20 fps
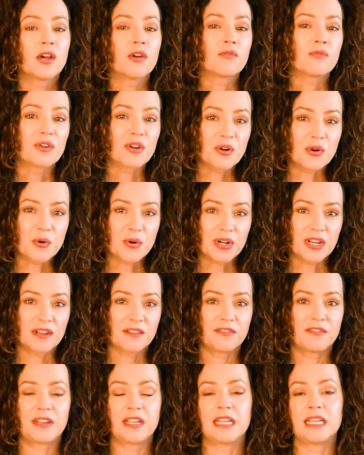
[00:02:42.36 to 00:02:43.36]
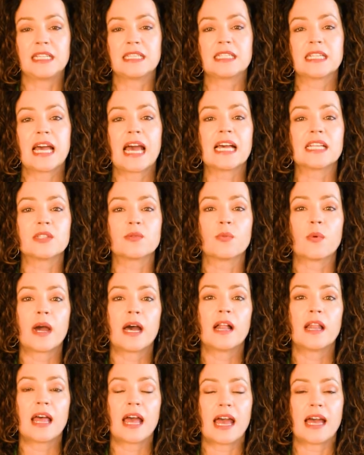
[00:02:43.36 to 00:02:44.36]
recording fees, as
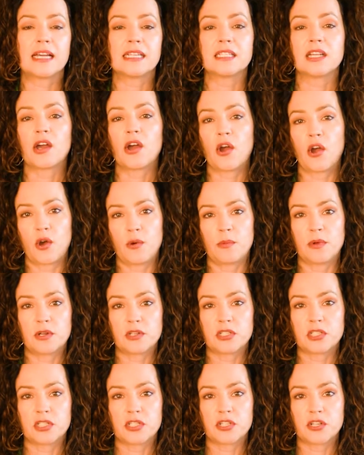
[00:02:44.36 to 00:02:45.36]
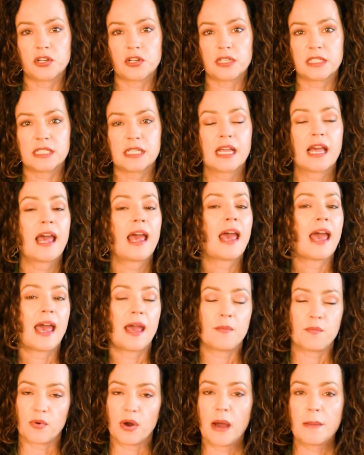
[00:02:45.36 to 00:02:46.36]
well as homeowners insurance
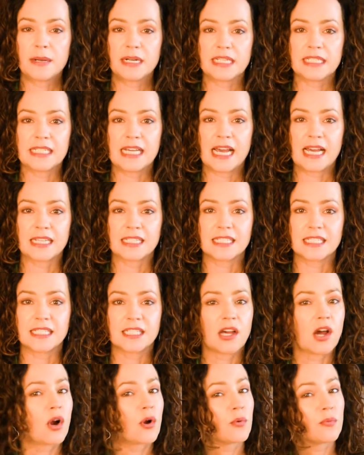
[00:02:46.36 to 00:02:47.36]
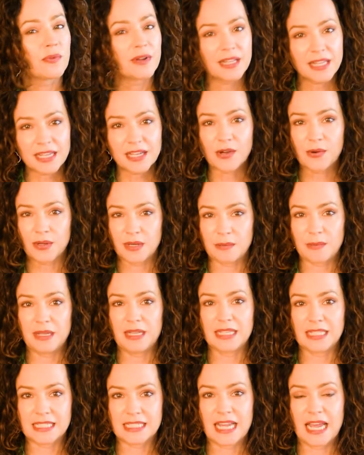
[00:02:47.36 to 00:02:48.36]
and property taxes, are really going to be
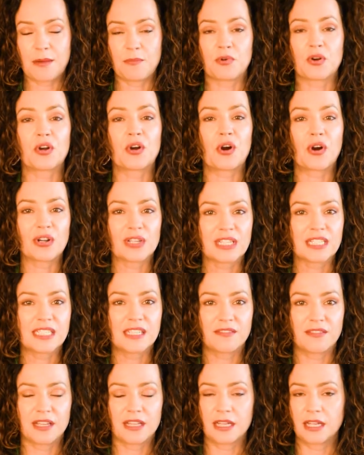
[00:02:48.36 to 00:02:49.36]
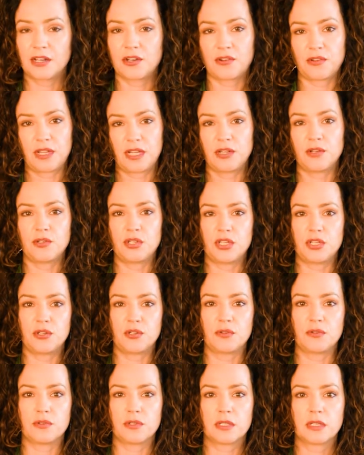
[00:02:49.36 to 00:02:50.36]
the same regardless of the lender that you
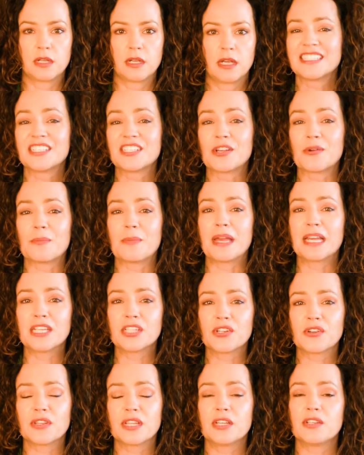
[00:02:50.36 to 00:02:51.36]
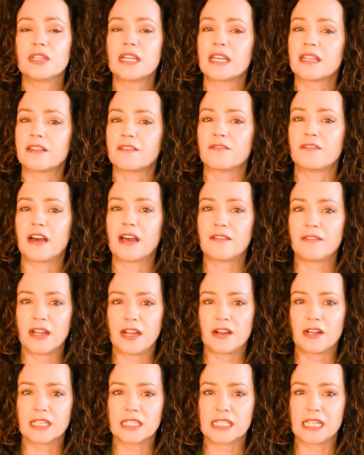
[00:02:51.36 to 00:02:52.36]
choose. So make sure that you take the 5
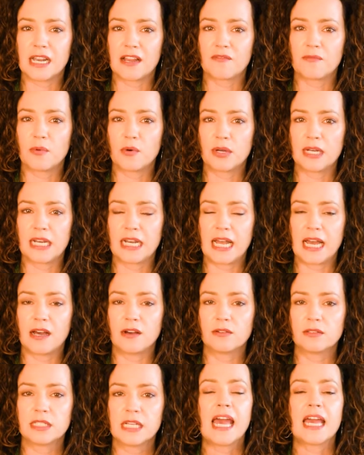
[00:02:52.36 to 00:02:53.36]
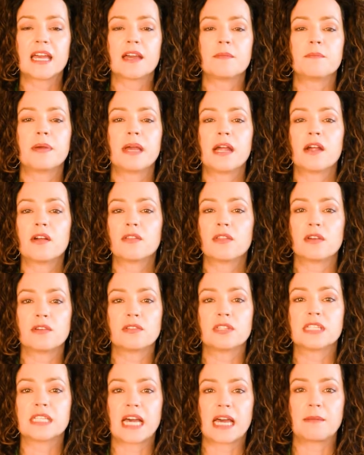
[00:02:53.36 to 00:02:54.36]
areas that I've pointed out and compare
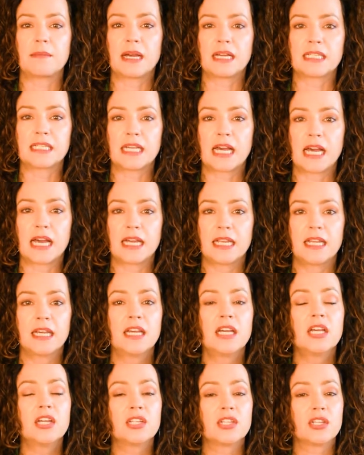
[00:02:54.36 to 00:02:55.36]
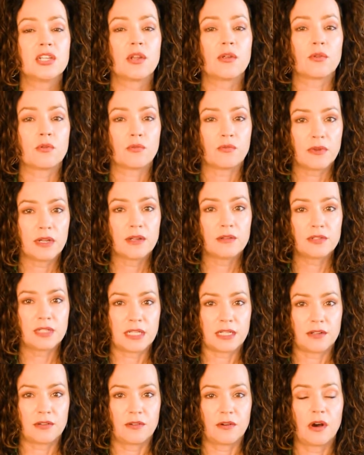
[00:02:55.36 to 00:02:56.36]
those side by side to know the real
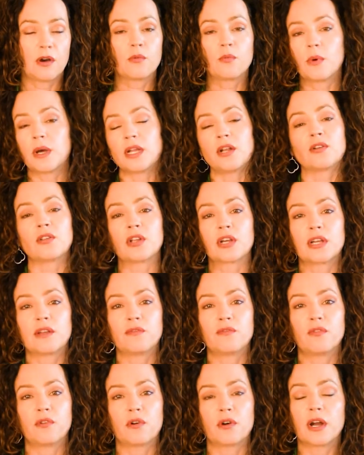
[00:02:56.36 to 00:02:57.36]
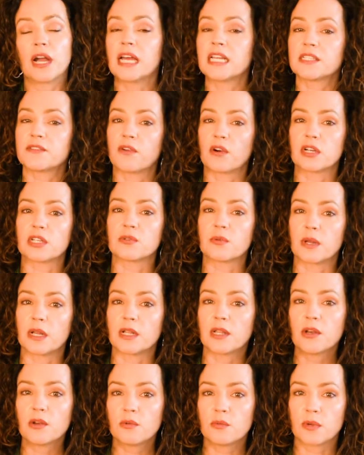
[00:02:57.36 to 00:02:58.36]
deal on what you're looking for as far as what a
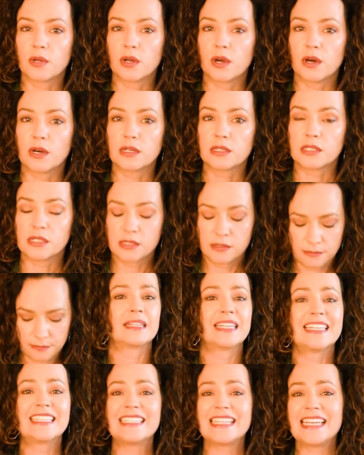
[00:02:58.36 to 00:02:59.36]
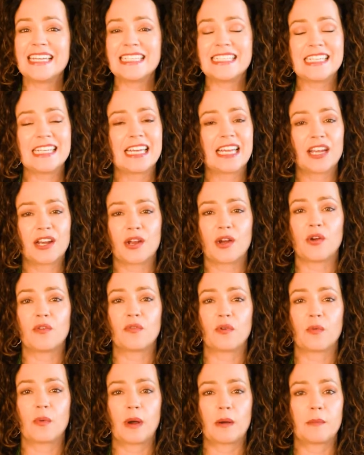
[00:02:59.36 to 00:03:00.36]
loan would cost. It's easy to get
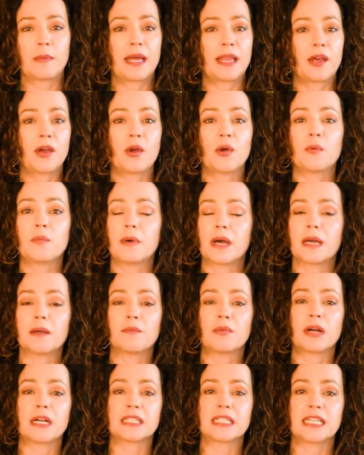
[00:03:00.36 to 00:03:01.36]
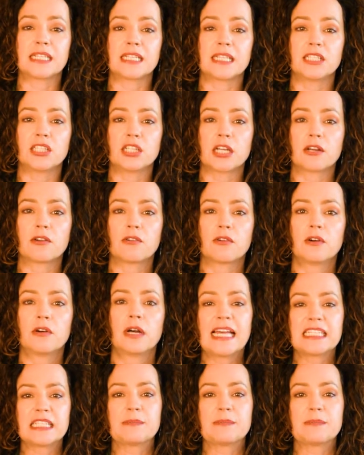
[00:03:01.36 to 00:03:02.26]
overwhelmed by the home buying process in general, and